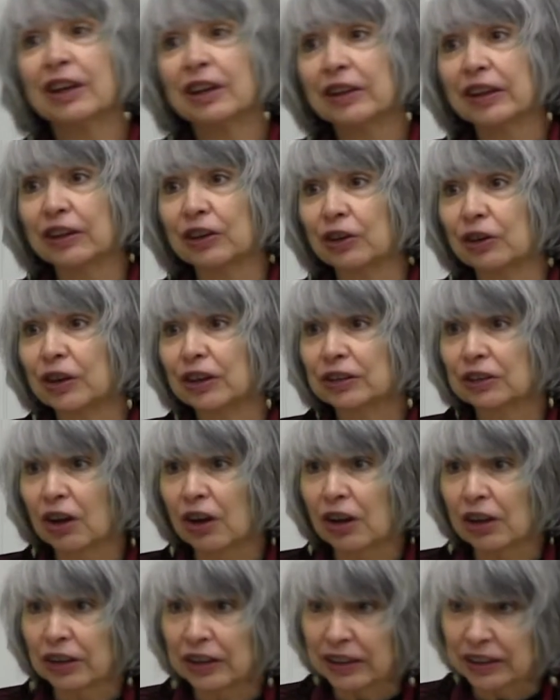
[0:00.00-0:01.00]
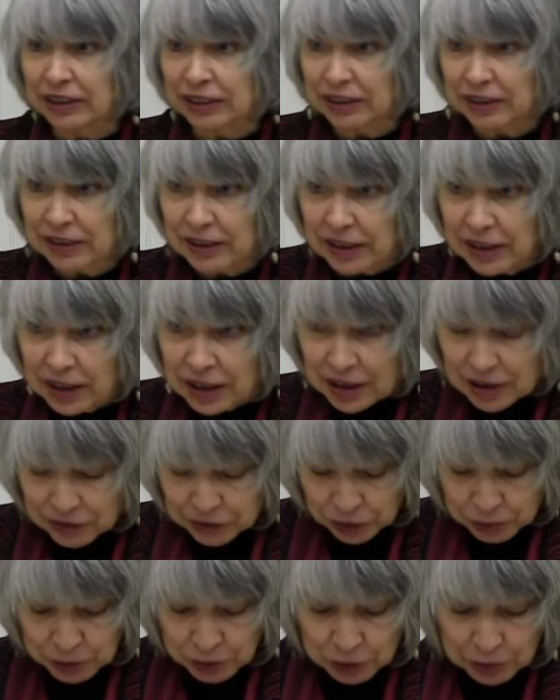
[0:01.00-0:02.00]
thinker and colleague
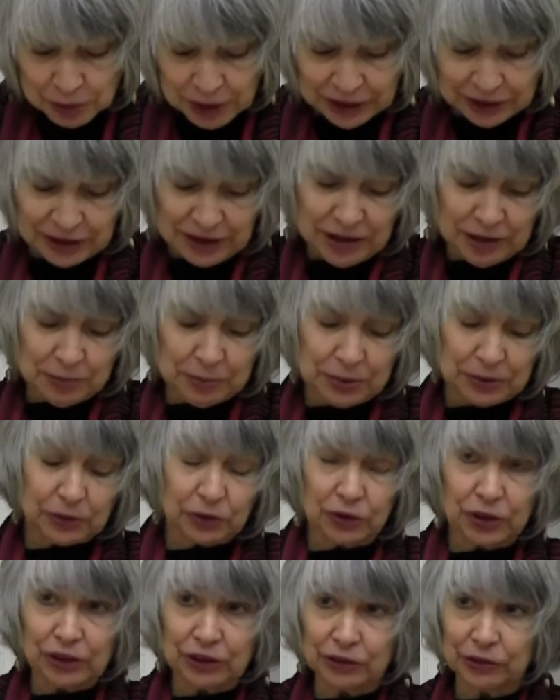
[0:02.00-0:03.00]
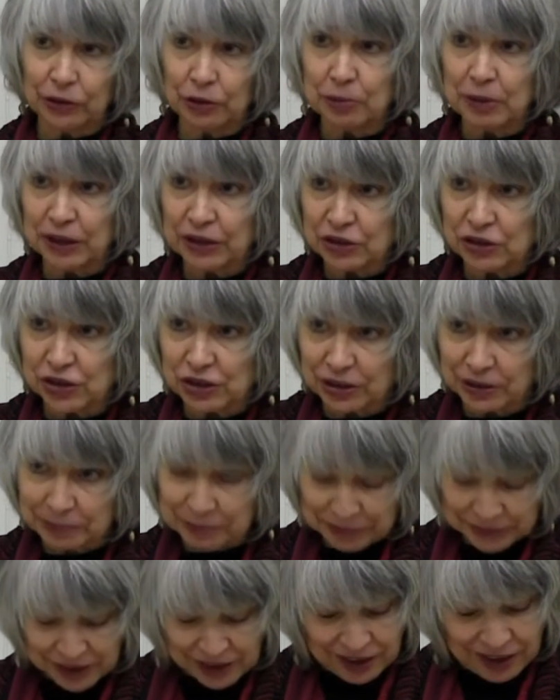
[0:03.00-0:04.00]
from whom I keep learning so much.
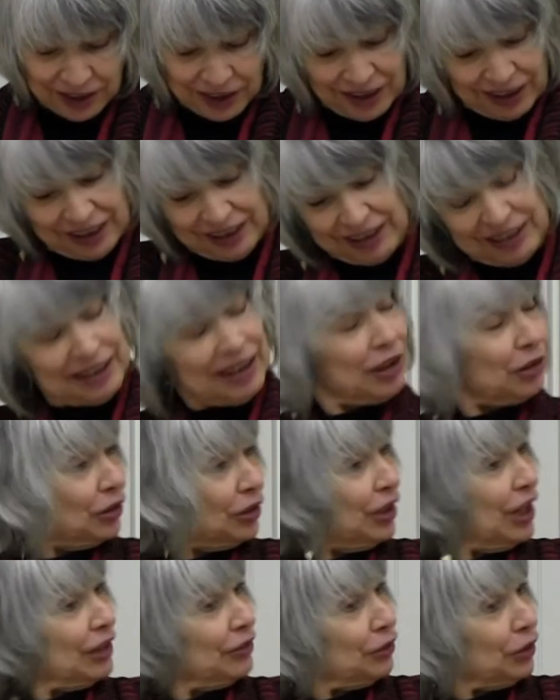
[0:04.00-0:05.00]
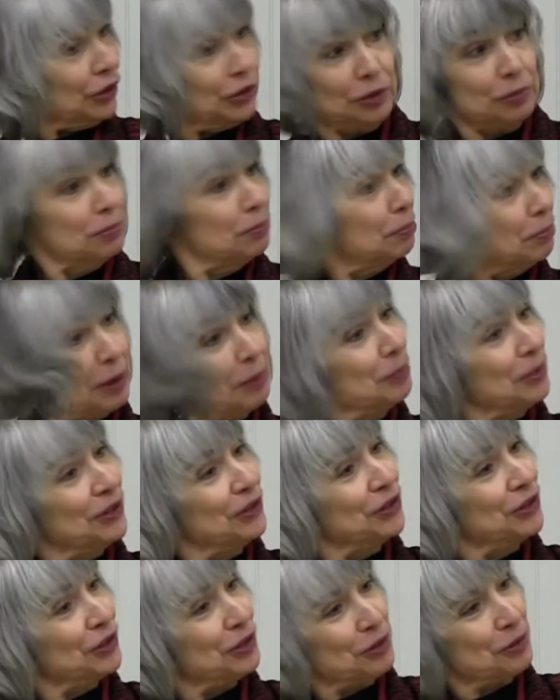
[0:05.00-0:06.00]
And how delightful to bump
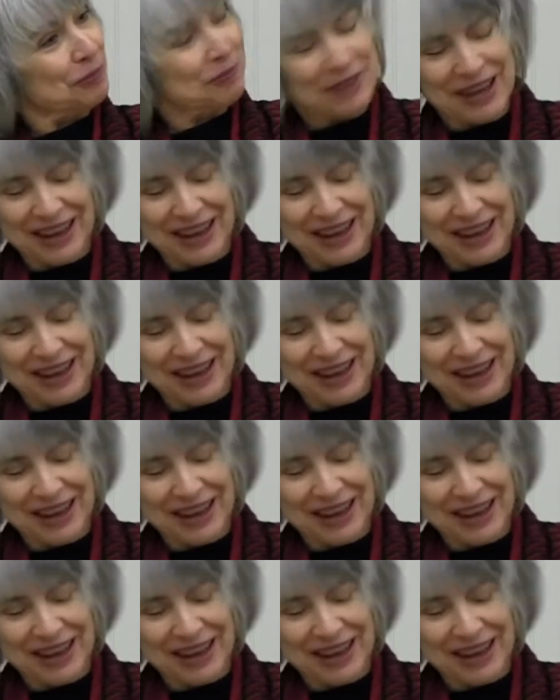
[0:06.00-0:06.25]
into you